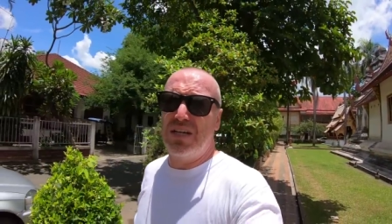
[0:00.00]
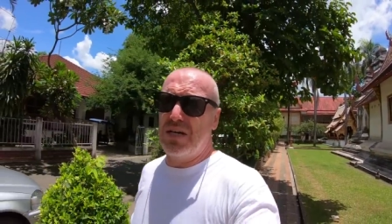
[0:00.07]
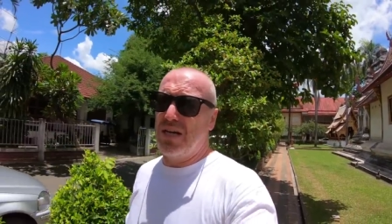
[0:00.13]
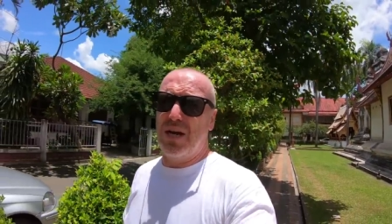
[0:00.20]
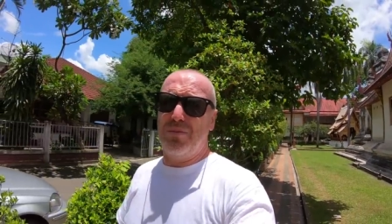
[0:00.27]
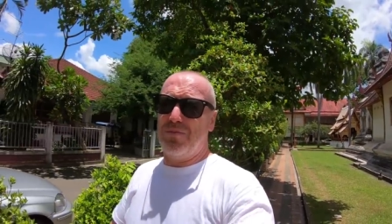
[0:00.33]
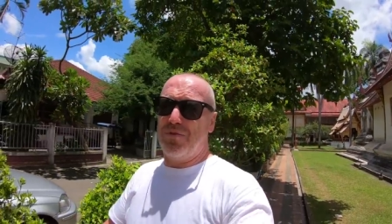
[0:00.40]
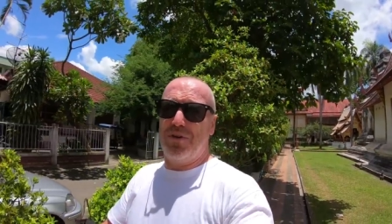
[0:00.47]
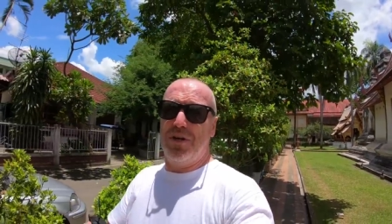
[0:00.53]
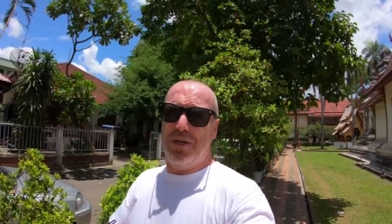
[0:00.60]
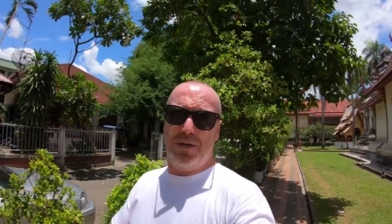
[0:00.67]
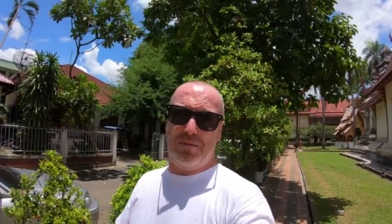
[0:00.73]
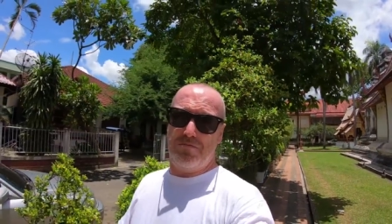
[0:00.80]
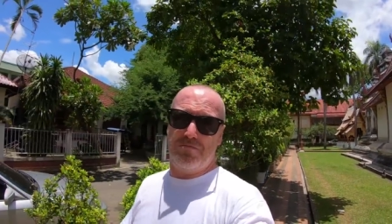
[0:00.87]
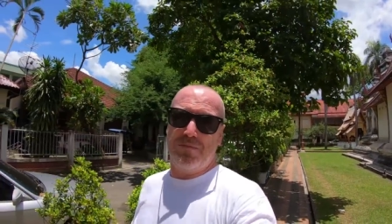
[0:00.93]
And
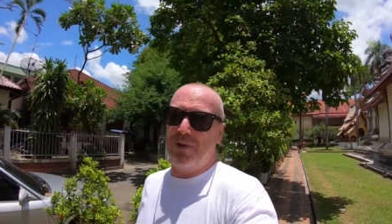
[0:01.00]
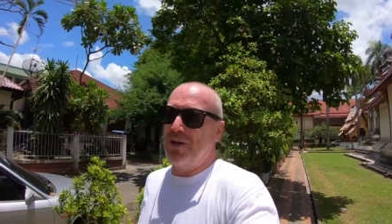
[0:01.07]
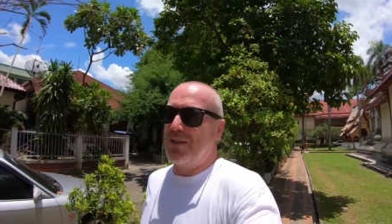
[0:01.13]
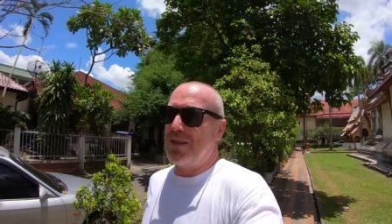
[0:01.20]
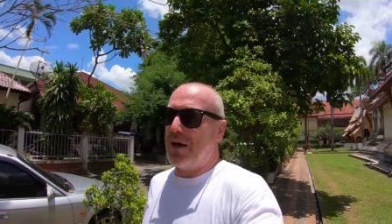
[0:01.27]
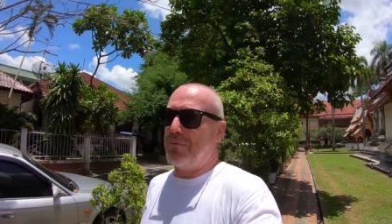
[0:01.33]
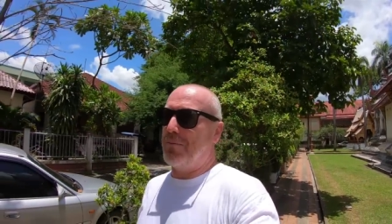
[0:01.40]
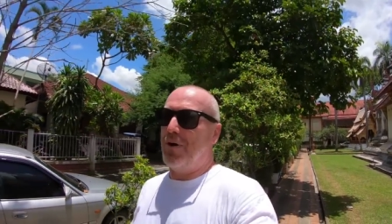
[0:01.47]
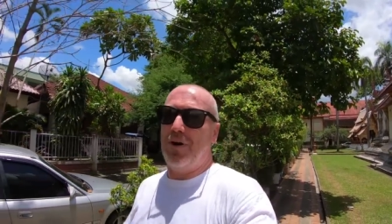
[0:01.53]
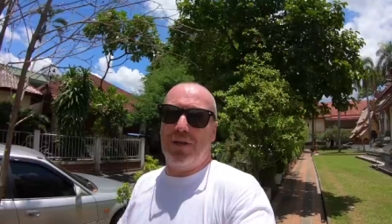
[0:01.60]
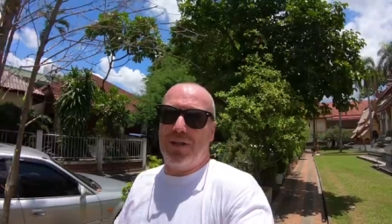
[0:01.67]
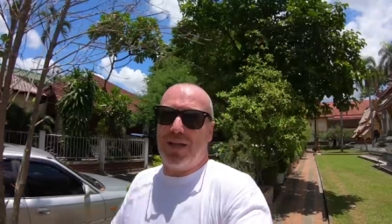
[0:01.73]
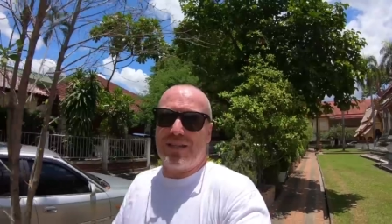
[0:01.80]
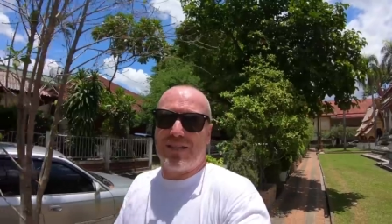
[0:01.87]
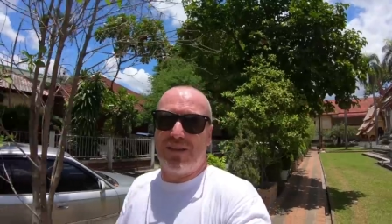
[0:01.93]
hopefully that
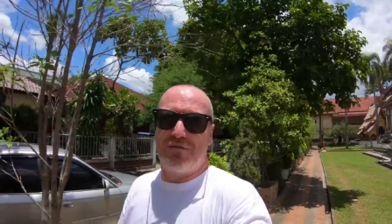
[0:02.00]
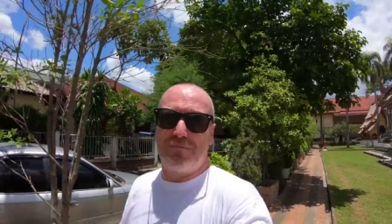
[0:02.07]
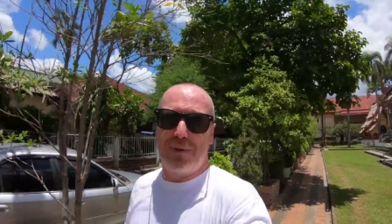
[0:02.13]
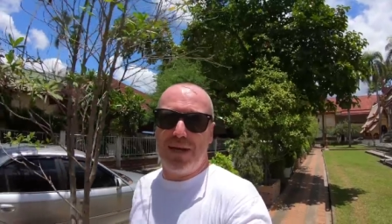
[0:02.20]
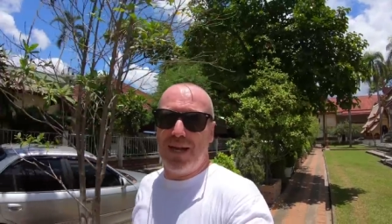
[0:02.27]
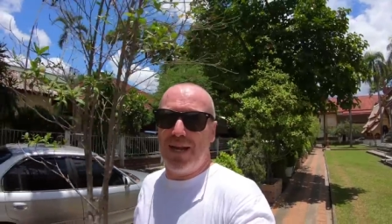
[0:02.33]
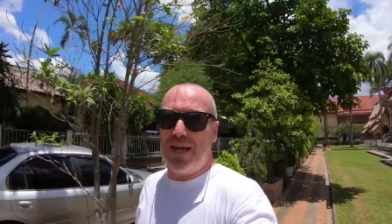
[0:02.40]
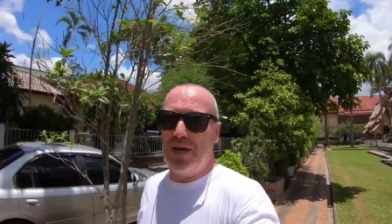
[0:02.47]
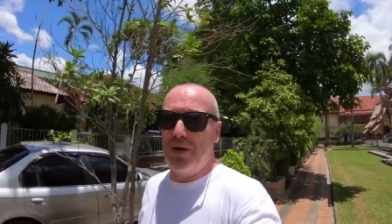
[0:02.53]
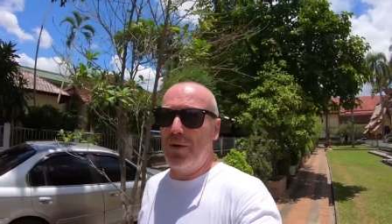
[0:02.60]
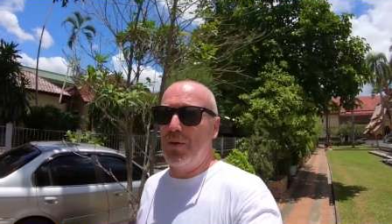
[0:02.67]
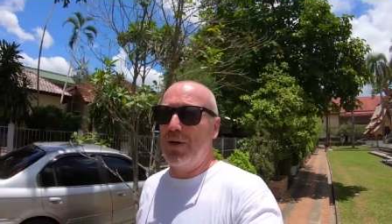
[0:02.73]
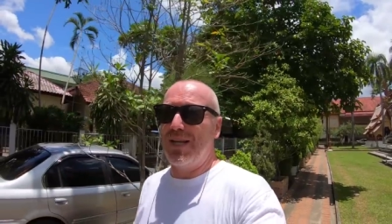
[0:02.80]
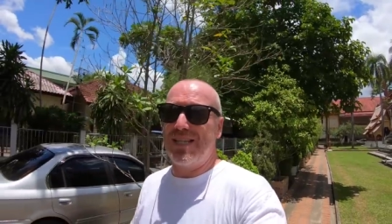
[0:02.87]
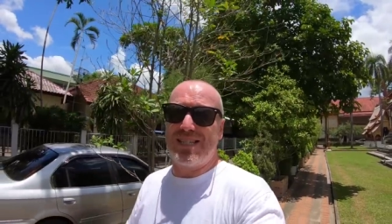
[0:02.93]
might that's give me a
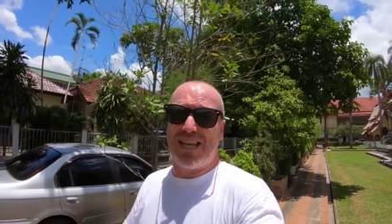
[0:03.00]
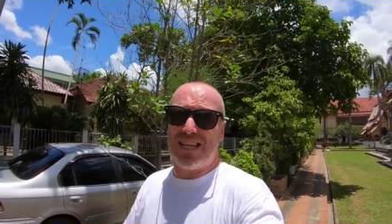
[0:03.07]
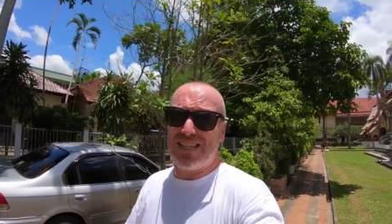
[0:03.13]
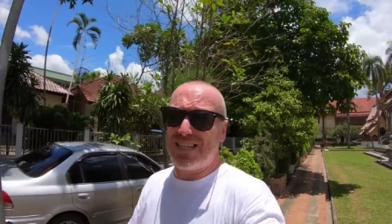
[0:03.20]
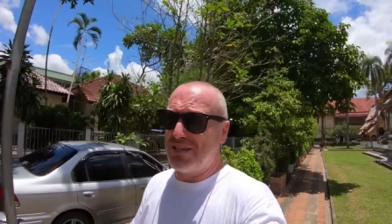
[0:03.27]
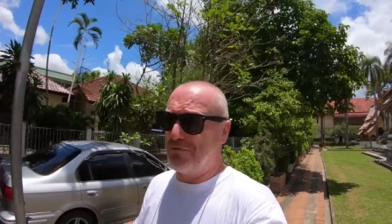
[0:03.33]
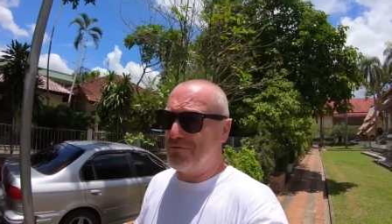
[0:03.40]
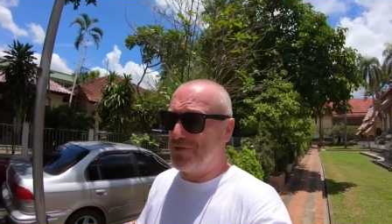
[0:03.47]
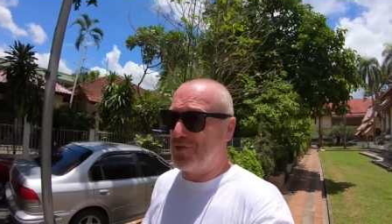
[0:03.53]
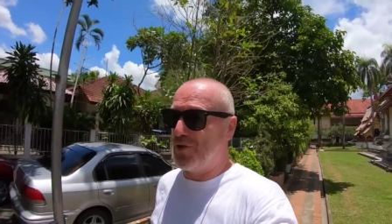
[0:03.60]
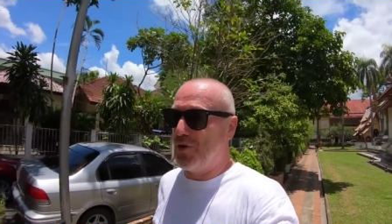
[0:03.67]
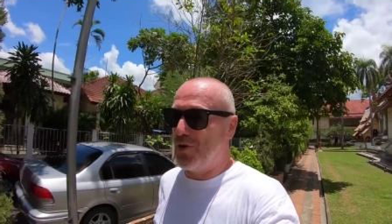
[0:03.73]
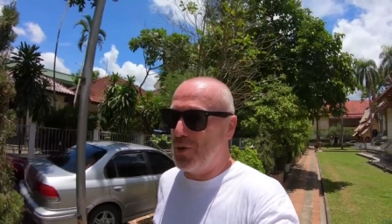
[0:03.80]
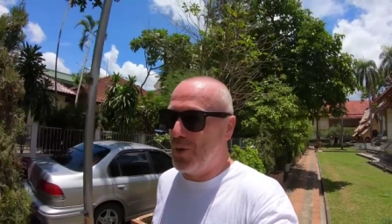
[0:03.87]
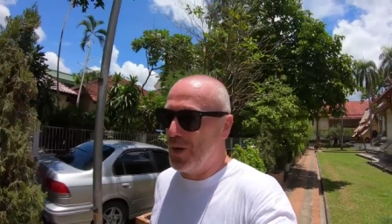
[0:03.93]
little incentive
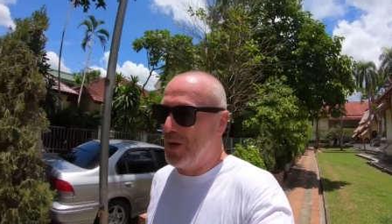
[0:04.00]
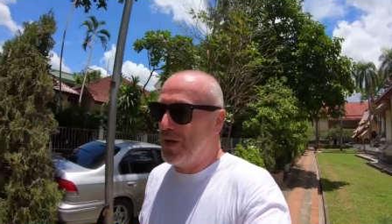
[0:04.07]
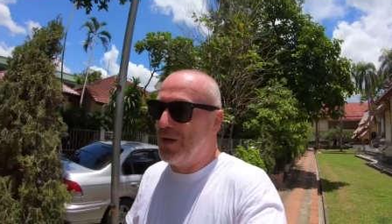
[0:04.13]
to